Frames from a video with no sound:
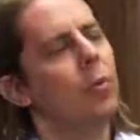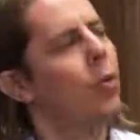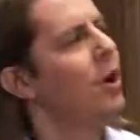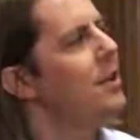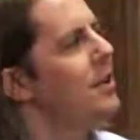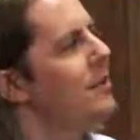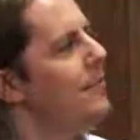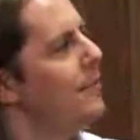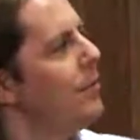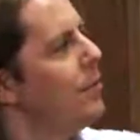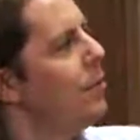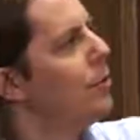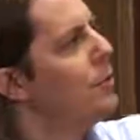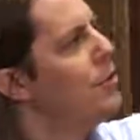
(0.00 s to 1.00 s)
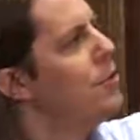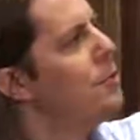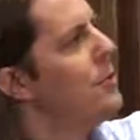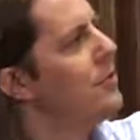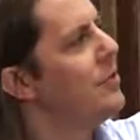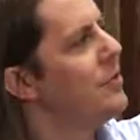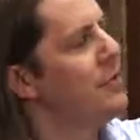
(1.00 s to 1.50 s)
What if little q
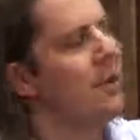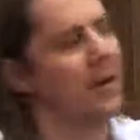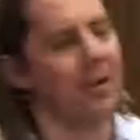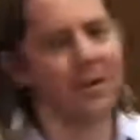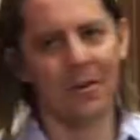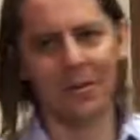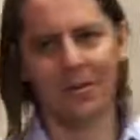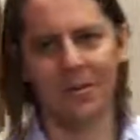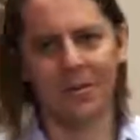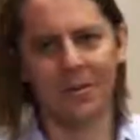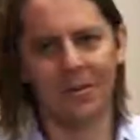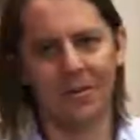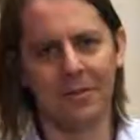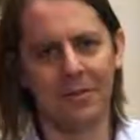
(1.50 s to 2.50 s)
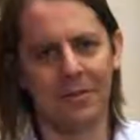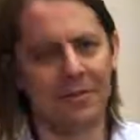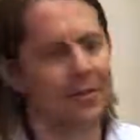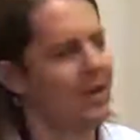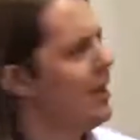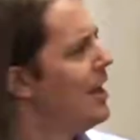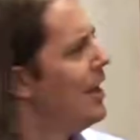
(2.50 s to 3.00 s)
isn't there?
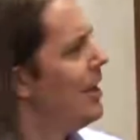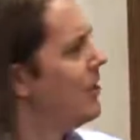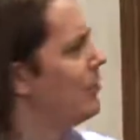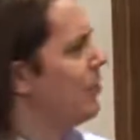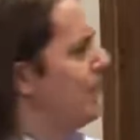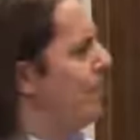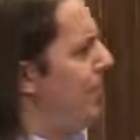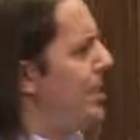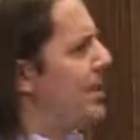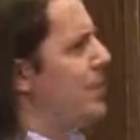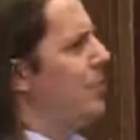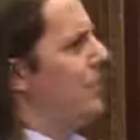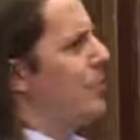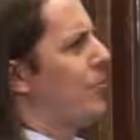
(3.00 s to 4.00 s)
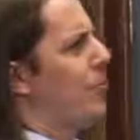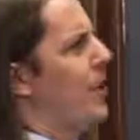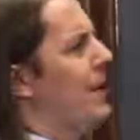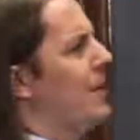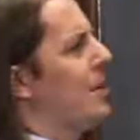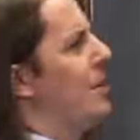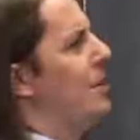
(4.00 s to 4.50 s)
Okay? So big Q is
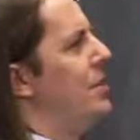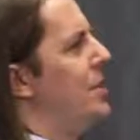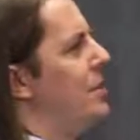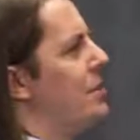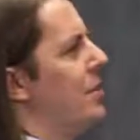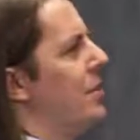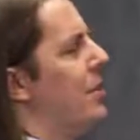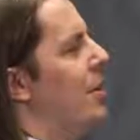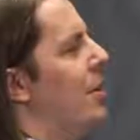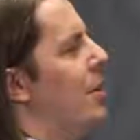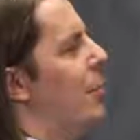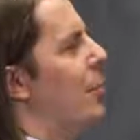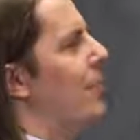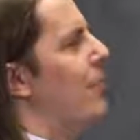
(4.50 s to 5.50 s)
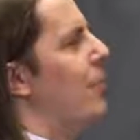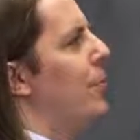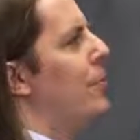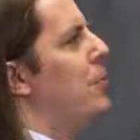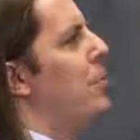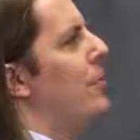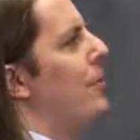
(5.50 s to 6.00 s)
creating a condition where if little
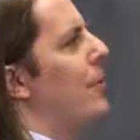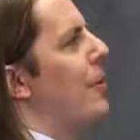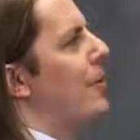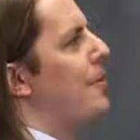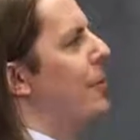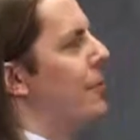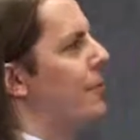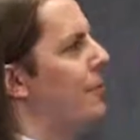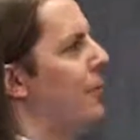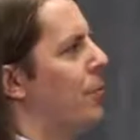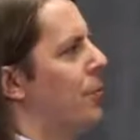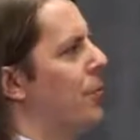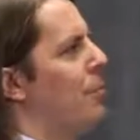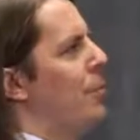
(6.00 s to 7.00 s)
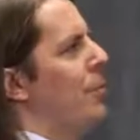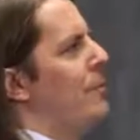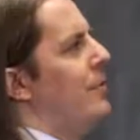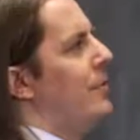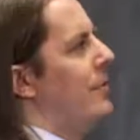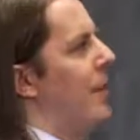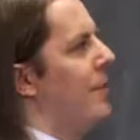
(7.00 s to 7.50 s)
q is there, it feels a force. But what
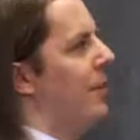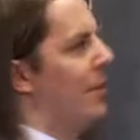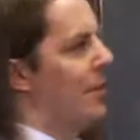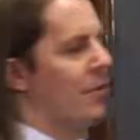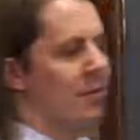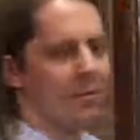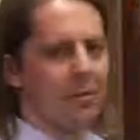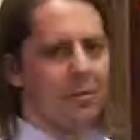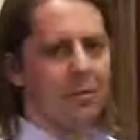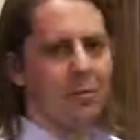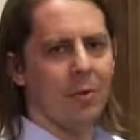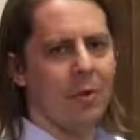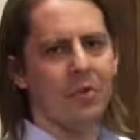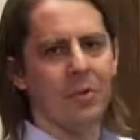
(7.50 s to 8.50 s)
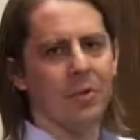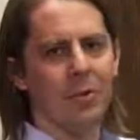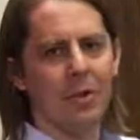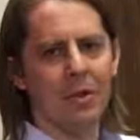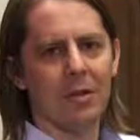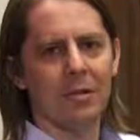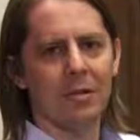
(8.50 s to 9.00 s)
if it's not there? What is it
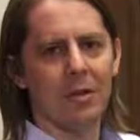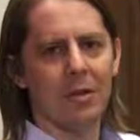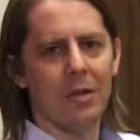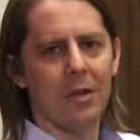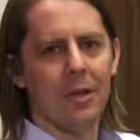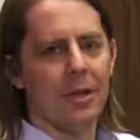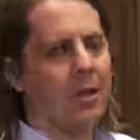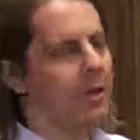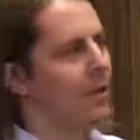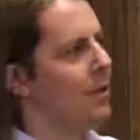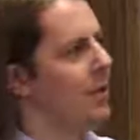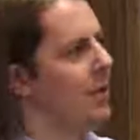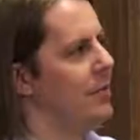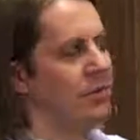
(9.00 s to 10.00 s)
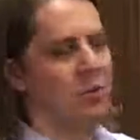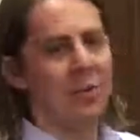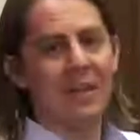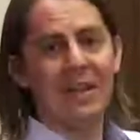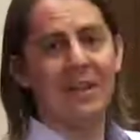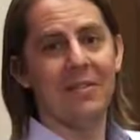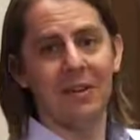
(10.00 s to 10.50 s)
doing? Is it
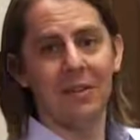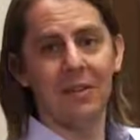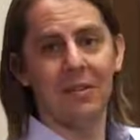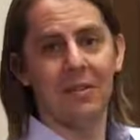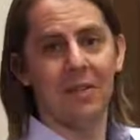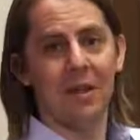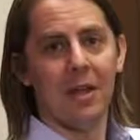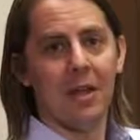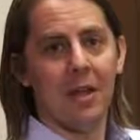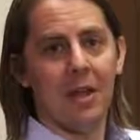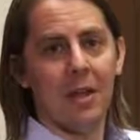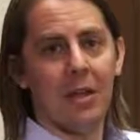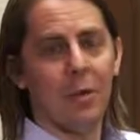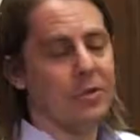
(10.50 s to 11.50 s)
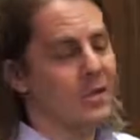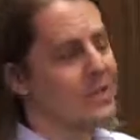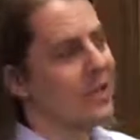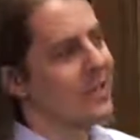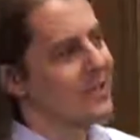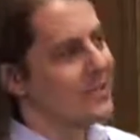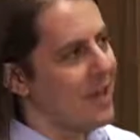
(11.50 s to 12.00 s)
doing anything? Well,
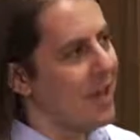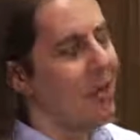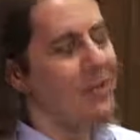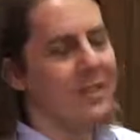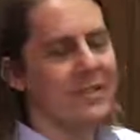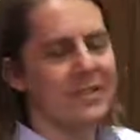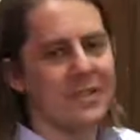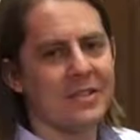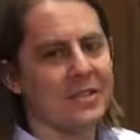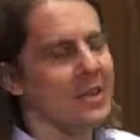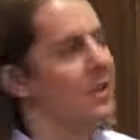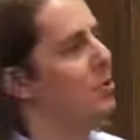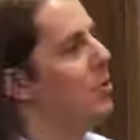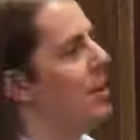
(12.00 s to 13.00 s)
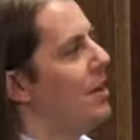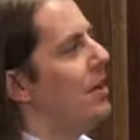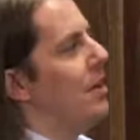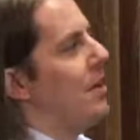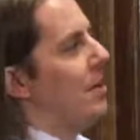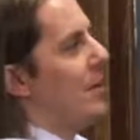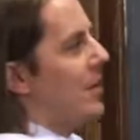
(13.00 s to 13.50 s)
just like sound exists anyway,
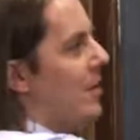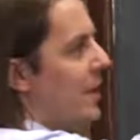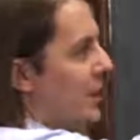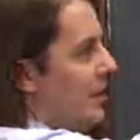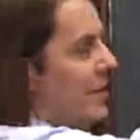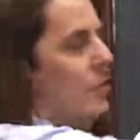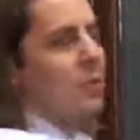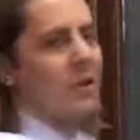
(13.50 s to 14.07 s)
it is